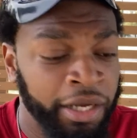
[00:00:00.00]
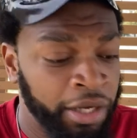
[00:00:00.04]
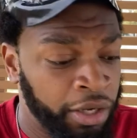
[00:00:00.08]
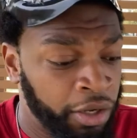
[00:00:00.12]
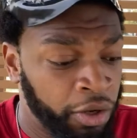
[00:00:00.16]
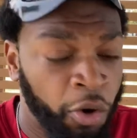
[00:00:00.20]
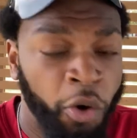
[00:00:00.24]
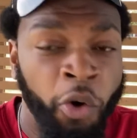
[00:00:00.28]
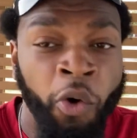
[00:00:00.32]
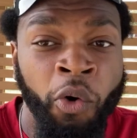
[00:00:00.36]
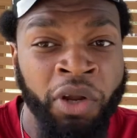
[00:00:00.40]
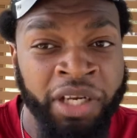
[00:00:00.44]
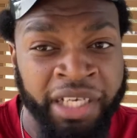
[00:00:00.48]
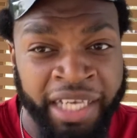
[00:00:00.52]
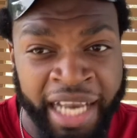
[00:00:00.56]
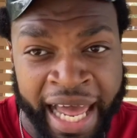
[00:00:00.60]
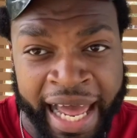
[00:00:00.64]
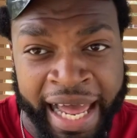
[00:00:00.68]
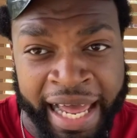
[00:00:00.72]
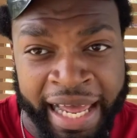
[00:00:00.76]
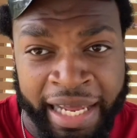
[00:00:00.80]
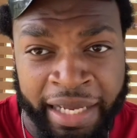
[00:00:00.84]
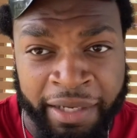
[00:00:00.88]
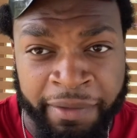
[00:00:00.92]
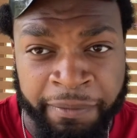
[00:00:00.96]

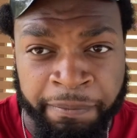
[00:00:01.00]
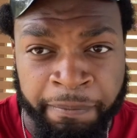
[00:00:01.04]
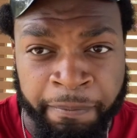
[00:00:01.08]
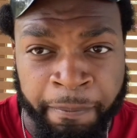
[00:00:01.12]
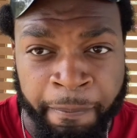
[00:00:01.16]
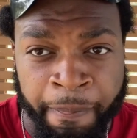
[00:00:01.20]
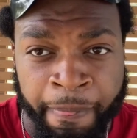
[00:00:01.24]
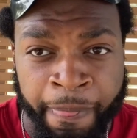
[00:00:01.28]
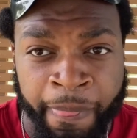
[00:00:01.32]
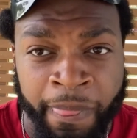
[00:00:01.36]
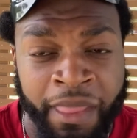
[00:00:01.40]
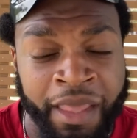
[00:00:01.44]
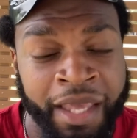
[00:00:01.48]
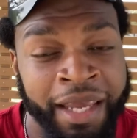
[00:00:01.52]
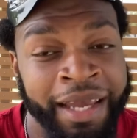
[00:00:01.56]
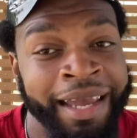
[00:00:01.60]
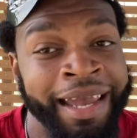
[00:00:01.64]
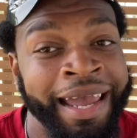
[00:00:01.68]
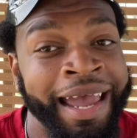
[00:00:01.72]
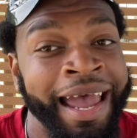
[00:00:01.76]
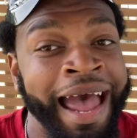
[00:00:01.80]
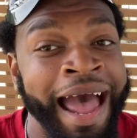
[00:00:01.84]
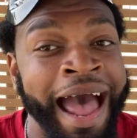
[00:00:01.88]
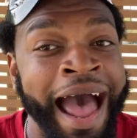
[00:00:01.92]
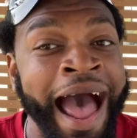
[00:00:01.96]
online.
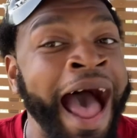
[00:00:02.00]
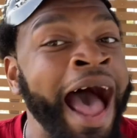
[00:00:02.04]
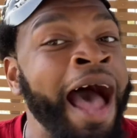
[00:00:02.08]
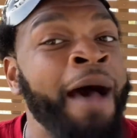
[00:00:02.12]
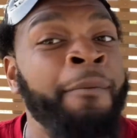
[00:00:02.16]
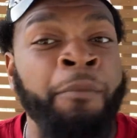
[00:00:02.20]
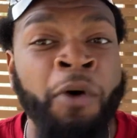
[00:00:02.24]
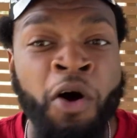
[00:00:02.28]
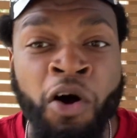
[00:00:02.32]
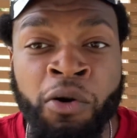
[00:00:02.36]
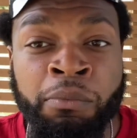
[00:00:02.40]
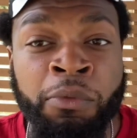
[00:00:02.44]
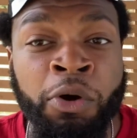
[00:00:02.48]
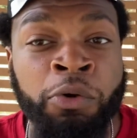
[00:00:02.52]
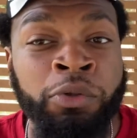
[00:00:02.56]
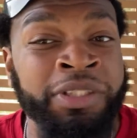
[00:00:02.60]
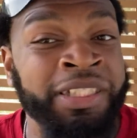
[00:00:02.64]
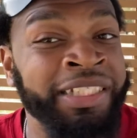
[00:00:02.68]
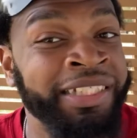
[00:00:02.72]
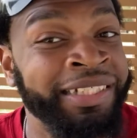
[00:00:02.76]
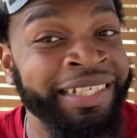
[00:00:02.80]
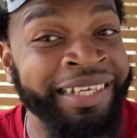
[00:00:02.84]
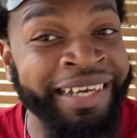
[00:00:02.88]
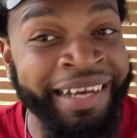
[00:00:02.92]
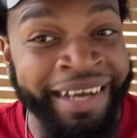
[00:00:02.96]
I'm
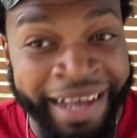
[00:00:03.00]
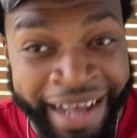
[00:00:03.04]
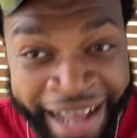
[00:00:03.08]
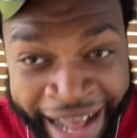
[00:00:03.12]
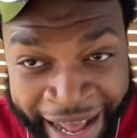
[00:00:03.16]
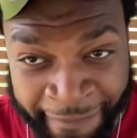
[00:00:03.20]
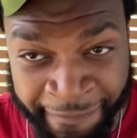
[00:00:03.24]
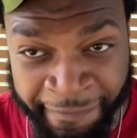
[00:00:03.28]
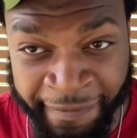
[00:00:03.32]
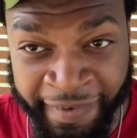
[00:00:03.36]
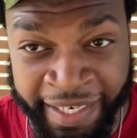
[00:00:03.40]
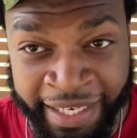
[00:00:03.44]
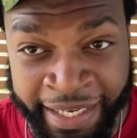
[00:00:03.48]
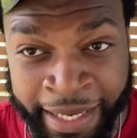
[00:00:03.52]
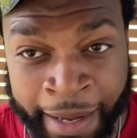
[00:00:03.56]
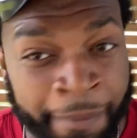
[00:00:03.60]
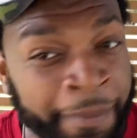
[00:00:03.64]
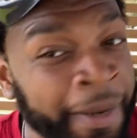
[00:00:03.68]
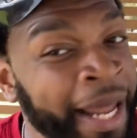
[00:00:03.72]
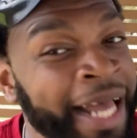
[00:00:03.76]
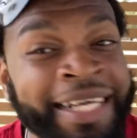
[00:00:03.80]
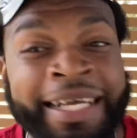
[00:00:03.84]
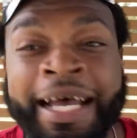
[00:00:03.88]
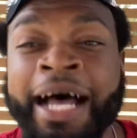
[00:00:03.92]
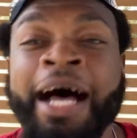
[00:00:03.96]
almost confident. I'm
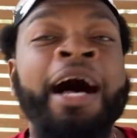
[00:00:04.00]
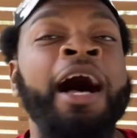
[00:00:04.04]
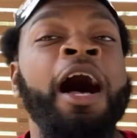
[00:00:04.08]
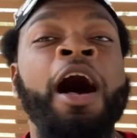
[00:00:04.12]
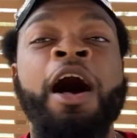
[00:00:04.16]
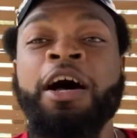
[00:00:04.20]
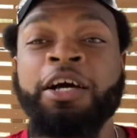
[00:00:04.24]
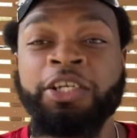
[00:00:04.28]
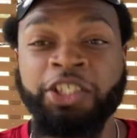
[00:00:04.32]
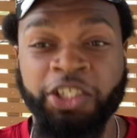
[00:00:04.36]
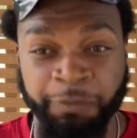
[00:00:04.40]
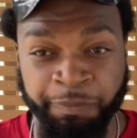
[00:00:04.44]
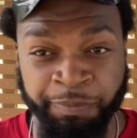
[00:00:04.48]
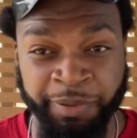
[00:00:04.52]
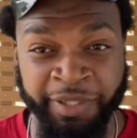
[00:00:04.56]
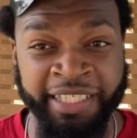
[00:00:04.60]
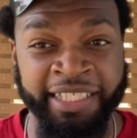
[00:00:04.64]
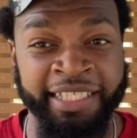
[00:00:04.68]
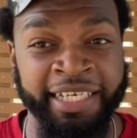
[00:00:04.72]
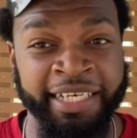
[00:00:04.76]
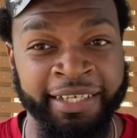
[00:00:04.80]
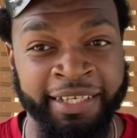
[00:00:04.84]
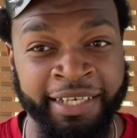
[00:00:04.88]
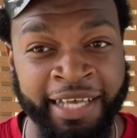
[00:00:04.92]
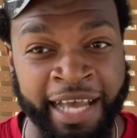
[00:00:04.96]
not
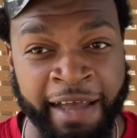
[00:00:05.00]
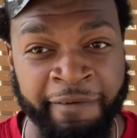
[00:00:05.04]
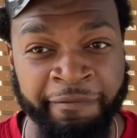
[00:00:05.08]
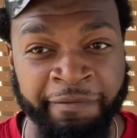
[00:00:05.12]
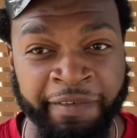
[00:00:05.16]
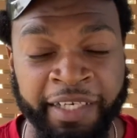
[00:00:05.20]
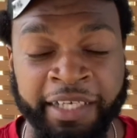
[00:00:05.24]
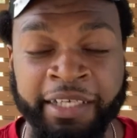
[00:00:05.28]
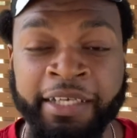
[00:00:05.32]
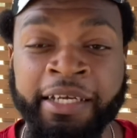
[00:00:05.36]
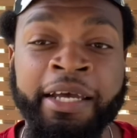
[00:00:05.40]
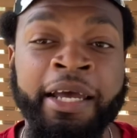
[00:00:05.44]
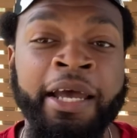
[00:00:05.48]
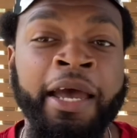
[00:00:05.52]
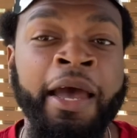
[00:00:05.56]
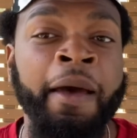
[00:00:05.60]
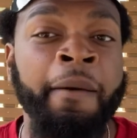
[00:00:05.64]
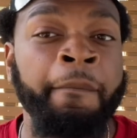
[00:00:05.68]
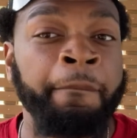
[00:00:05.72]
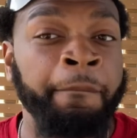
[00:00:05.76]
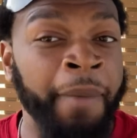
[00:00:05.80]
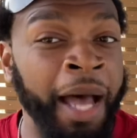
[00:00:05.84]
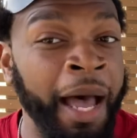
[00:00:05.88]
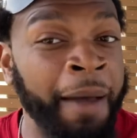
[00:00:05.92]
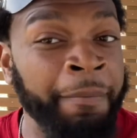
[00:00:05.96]
100% confident,
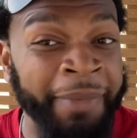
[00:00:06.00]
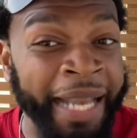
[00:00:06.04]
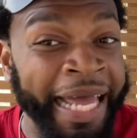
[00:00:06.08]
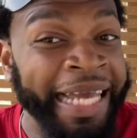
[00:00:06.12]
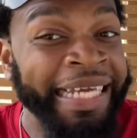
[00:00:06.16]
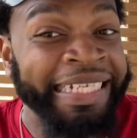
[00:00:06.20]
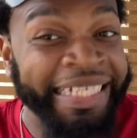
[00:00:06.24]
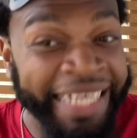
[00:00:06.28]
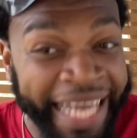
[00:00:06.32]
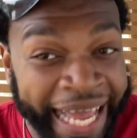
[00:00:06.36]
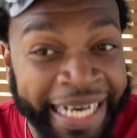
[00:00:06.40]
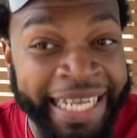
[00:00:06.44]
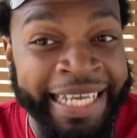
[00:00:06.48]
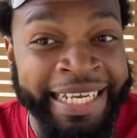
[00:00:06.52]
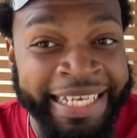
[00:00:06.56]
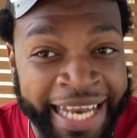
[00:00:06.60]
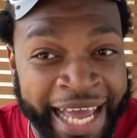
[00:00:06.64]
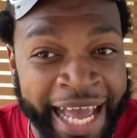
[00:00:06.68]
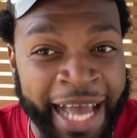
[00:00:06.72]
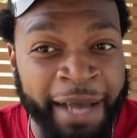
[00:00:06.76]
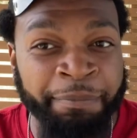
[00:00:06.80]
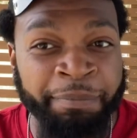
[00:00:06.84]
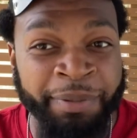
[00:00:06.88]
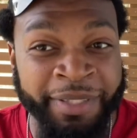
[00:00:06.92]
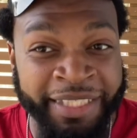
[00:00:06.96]
but I'm like
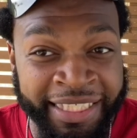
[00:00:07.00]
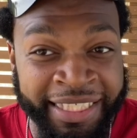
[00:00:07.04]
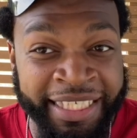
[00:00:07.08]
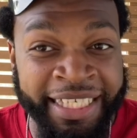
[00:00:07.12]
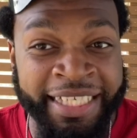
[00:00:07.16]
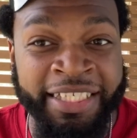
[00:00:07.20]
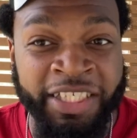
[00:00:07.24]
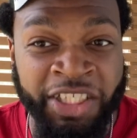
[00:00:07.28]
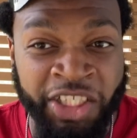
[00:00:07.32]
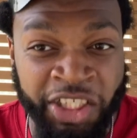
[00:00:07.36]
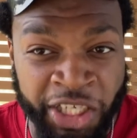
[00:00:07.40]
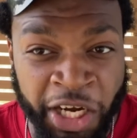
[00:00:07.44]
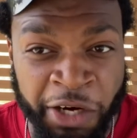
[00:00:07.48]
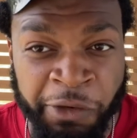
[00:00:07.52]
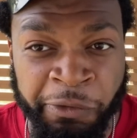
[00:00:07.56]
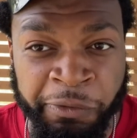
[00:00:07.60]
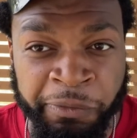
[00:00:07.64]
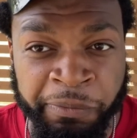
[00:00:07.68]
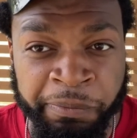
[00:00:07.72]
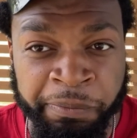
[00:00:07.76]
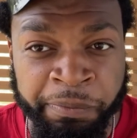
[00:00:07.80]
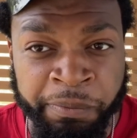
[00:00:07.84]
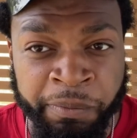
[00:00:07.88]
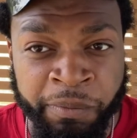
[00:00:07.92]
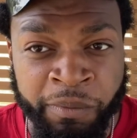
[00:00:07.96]
99% certain
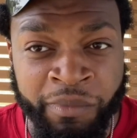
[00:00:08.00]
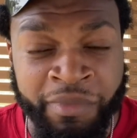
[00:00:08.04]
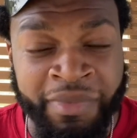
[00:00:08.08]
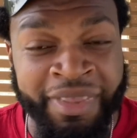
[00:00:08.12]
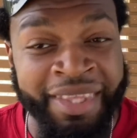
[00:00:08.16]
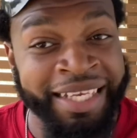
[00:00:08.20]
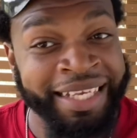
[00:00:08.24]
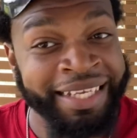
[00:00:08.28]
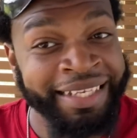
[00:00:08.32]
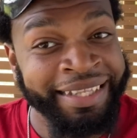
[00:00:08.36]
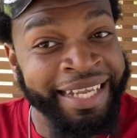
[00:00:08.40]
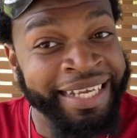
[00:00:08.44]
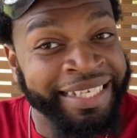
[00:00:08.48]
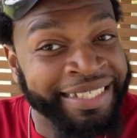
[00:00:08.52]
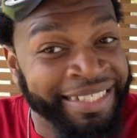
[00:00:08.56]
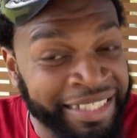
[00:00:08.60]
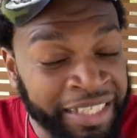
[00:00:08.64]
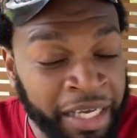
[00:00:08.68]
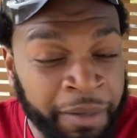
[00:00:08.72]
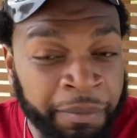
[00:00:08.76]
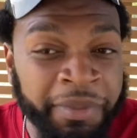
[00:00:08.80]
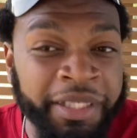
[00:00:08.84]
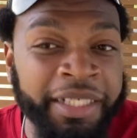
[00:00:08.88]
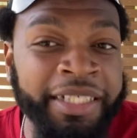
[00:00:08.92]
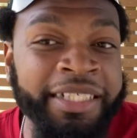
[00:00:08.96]
that
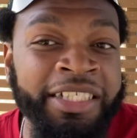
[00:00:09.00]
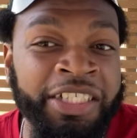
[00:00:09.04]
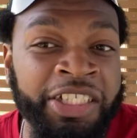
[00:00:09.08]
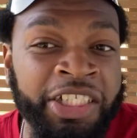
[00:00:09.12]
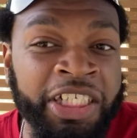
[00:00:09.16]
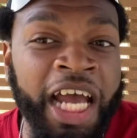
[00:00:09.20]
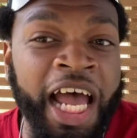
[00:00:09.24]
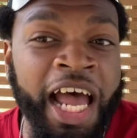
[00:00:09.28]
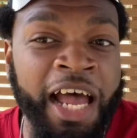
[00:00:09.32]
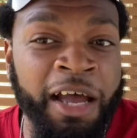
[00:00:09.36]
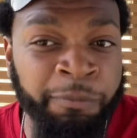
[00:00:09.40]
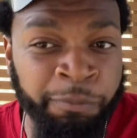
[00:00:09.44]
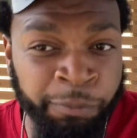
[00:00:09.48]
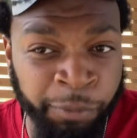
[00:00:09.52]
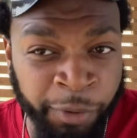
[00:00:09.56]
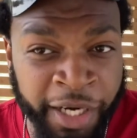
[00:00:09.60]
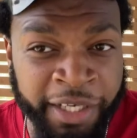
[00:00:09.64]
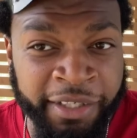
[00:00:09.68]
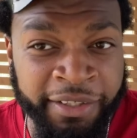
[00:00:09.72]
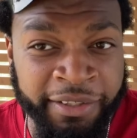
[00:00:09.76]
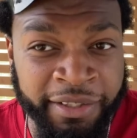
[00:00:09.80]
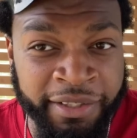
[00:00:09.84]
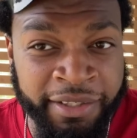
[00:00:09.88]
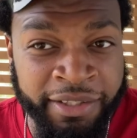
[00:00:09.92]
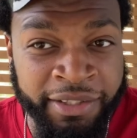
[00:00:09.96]
some of these child
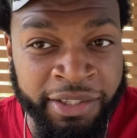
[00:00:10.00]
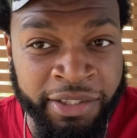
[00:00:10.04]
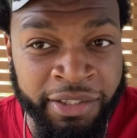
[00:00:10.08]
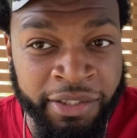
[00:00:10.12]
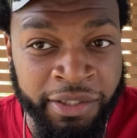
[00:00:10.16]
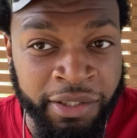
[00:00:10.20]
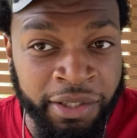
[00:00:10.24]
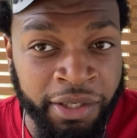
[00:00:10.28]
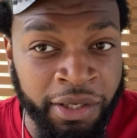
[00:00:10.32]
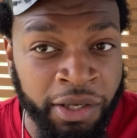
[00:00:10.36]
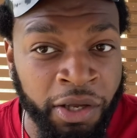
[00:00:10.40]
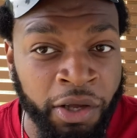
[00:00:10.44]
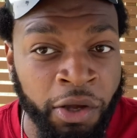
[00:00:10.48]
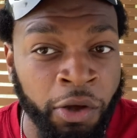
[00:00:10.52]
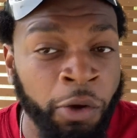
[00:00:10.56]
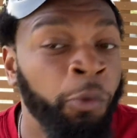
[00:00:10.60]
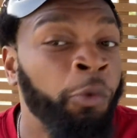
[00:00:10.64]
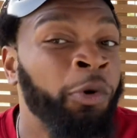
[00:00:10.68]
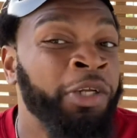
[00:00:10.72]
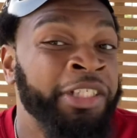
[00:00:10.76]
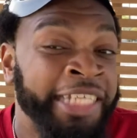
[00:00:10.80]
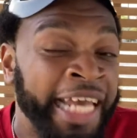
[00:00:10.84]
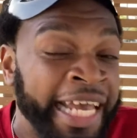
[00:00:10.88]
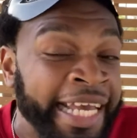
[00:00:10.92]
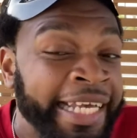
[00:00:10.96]
predators will
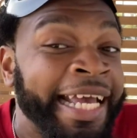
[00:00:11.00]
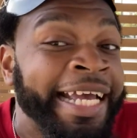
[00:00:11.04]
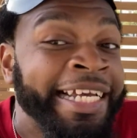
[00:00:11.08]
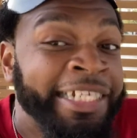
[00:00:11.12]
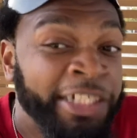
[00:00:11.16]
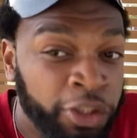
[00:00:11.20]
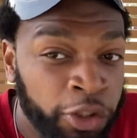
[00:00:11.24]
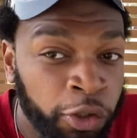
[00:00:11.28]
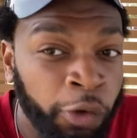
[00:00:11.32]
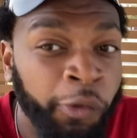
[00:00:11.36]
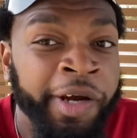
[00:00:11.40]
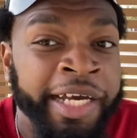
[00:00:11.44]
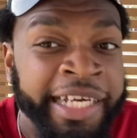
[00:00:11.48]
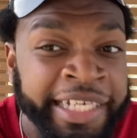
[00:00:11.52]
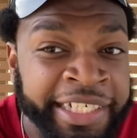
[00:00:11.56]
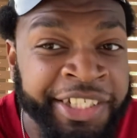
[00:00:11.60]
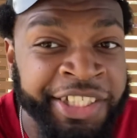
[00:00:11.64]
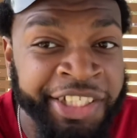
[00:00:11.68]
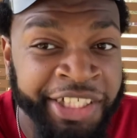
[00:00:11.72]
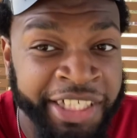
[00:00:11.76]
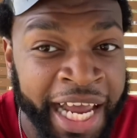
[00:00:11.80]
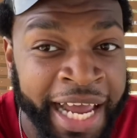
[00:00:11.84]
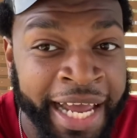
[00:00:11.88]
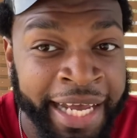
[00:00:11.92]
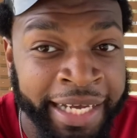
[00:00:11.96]
take a
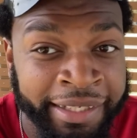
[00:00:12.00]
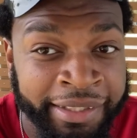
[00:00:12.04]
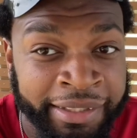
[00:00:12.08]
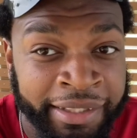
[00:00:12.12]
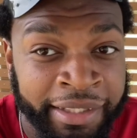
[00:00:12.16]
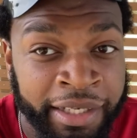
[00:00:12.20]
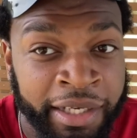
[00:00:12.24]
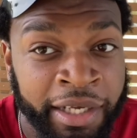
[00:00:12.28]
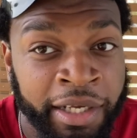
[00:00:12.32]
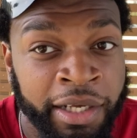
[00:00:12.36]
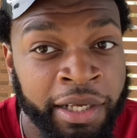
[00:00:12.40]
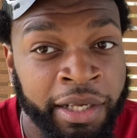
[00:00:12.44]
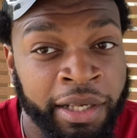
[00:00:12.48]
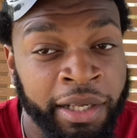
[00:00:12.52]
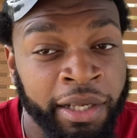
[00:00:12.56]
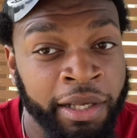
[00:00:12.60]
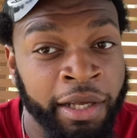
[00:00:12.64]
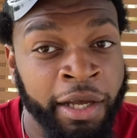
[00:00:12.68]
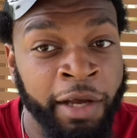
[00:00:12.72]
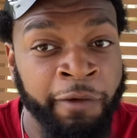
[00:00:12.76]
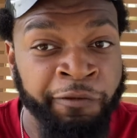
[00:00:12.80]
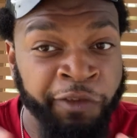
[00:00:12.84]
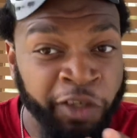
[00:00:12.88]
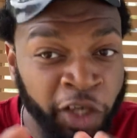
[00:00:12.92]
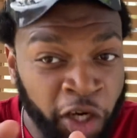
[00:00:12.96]
screenshot
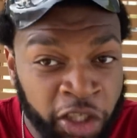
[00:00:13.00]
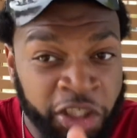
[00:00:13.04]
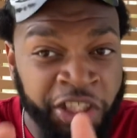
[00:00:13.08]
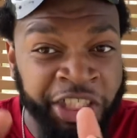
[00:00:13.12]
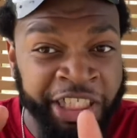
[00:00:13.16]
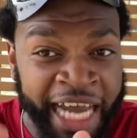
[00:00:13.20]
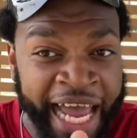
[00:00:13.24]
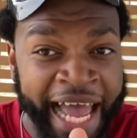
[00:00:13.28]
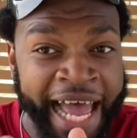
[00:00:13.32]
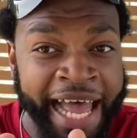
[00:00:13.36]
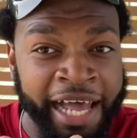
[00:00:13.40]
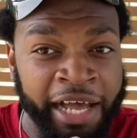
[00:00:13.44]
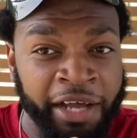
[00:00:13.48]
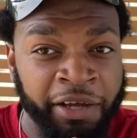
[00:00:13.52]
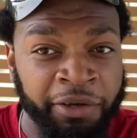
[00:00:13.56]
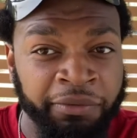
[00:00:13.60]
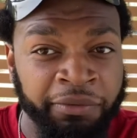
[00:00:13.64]
of your child,